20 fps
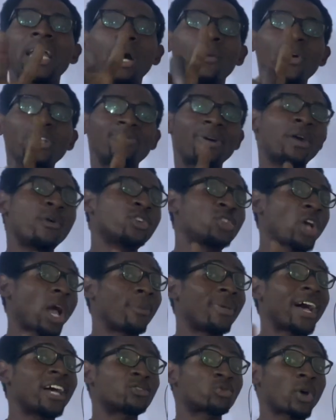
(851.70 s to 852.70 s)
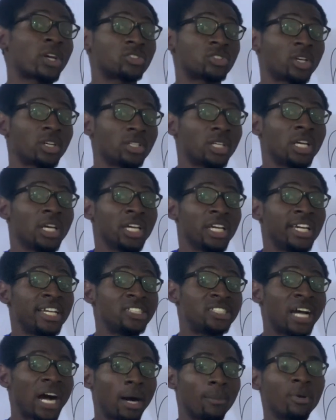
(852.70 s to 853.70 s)
are ways by which you can be asked questions in
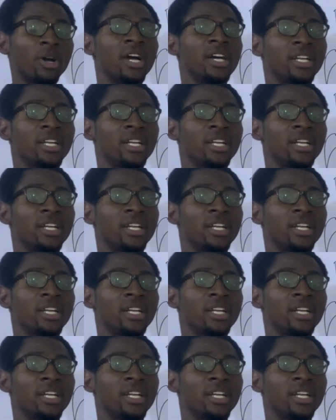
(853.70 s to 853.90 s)
JAMB.